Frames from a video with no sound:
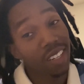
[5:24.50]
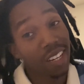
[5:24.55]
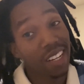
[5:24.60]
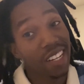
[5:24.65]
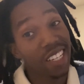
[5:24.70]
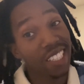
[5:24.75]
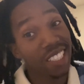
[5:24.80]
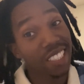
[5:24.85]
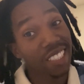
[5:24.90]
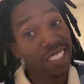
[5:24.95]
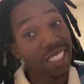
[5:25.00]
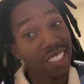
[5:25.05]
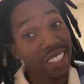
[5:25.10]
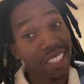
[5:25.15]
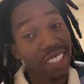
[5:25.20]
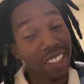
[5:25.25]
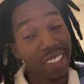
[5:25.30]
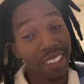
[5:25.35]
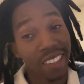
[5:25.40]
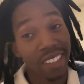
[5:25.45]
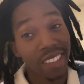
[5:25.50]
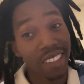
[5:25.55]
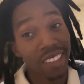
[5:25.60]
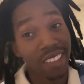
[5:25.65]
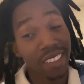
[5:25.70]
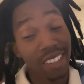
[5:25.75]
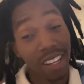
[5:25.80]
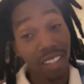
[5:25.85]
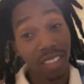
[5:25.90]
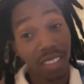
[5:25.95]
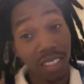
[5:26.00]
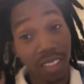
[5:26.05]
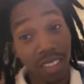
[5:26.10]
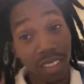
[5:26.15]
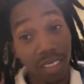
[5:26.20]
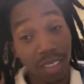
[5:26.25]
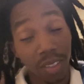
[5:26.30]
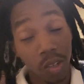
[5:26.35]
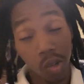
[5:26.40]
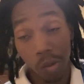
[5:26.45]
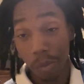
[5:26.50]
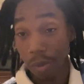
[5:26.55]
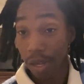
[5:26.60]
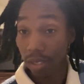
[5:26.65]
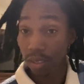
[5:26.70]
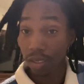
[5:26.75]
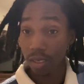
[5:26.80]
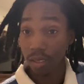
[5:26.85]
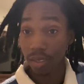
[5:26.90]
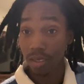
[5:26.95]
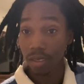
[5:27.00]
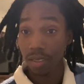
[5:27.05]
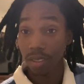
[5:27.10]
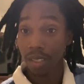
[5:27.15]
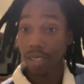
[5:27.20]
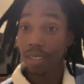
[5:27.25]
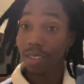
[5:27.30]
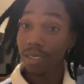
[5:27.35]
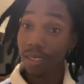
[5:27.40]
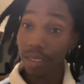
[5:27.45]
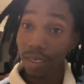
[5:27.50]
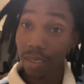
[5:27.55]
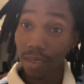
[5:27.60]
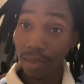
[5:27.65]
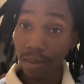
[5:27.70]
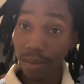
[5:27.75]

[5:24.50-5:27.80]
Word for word: Unless y'all secrets or my secrets get leaked.